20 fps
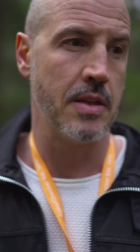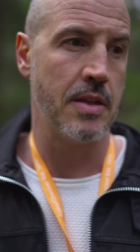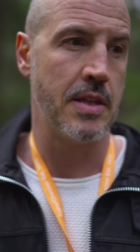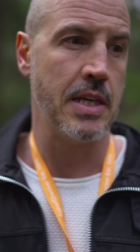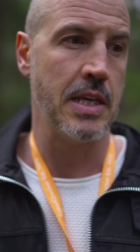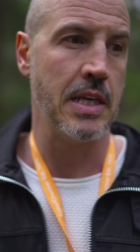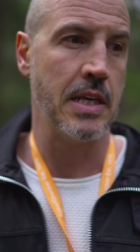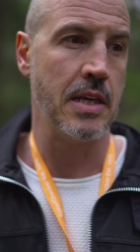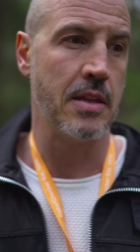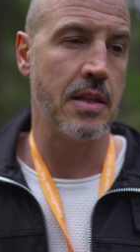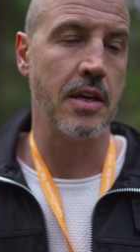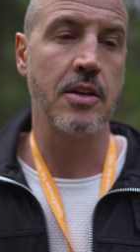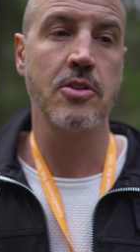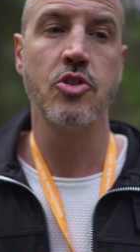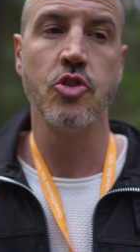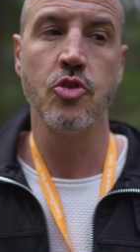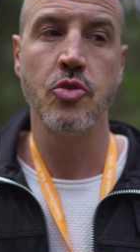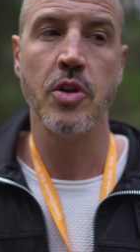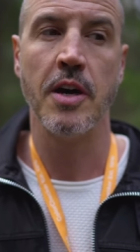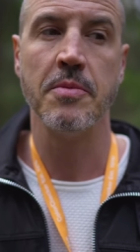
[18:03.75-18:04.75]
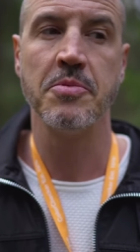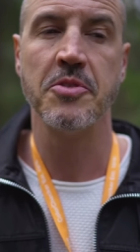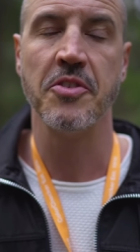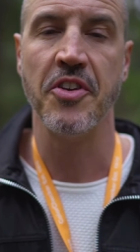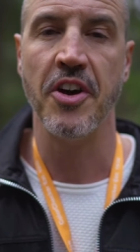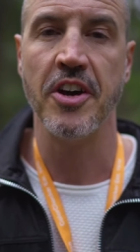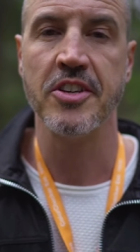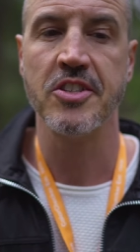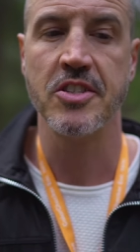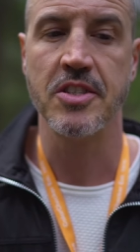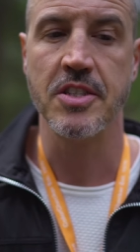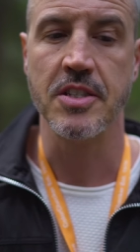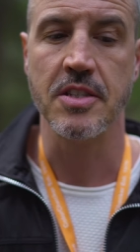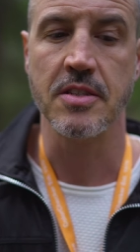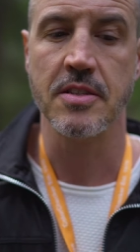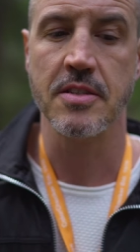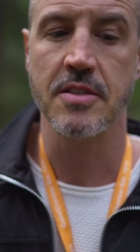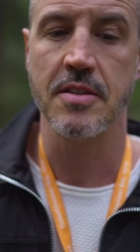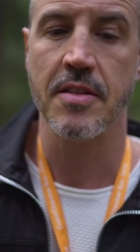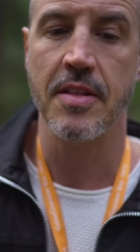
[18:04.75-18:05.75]
The, there are two types of
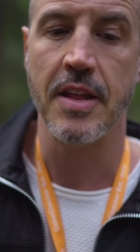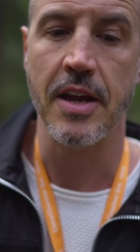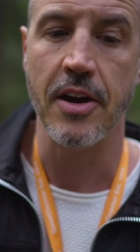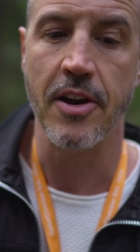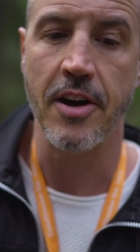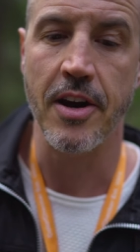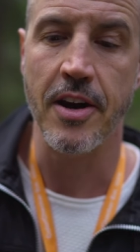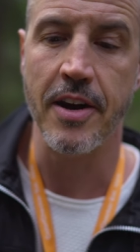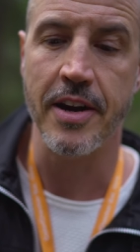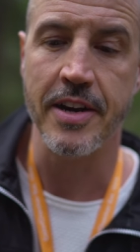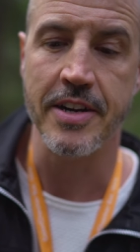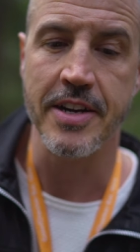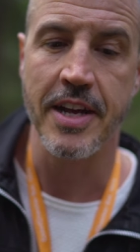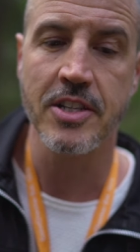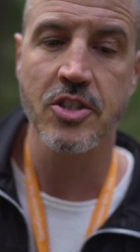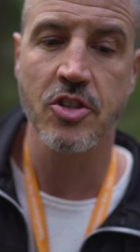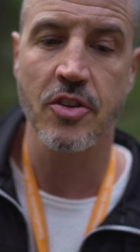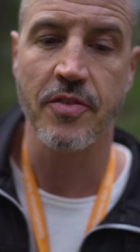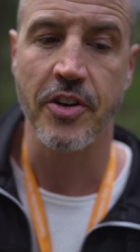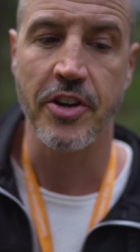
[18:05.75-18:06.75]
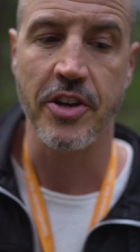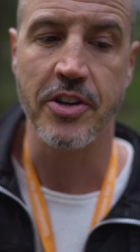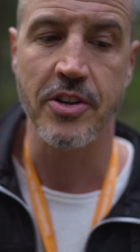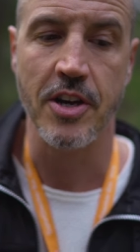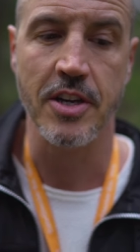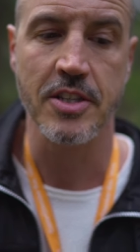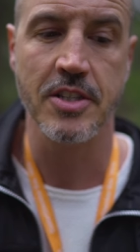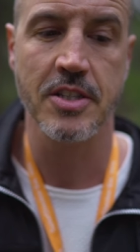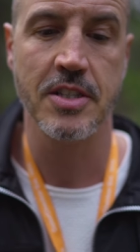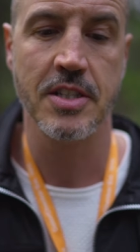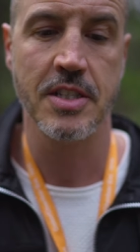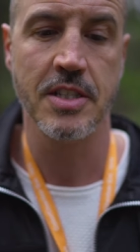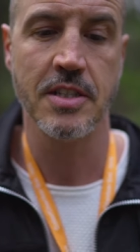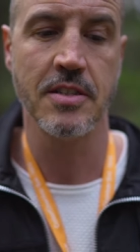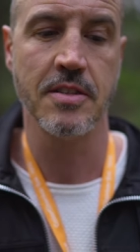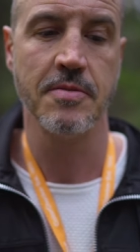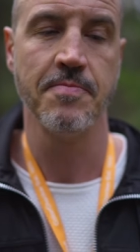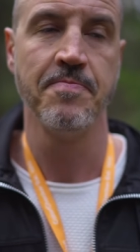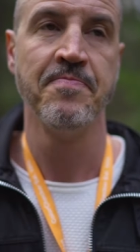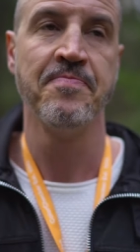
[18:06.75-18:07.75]
narcissists. There are an extroverted
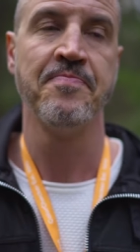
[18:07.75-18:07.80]
narcissist,